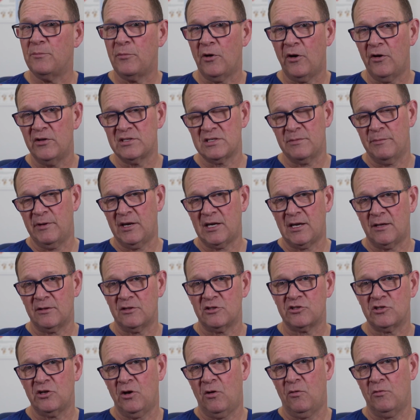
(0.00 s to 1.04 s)
bones that make up
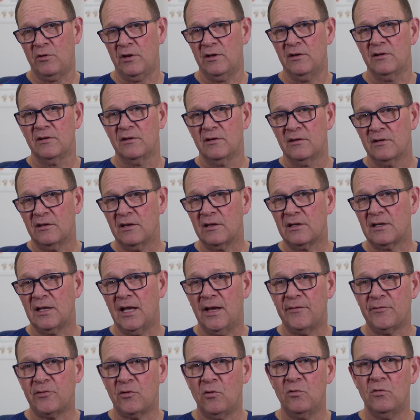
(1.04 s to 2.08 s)
the shoulder: the
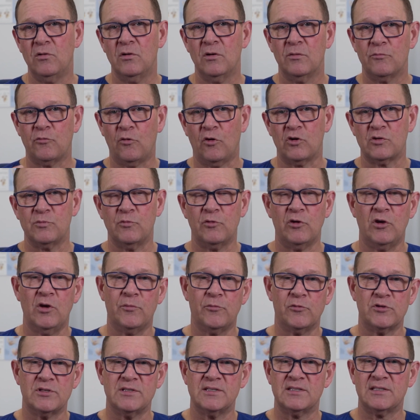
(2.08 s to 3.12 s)
clavicle, proximal
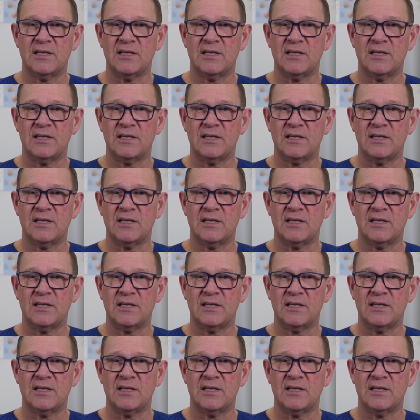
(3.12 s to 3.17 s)
humerus, and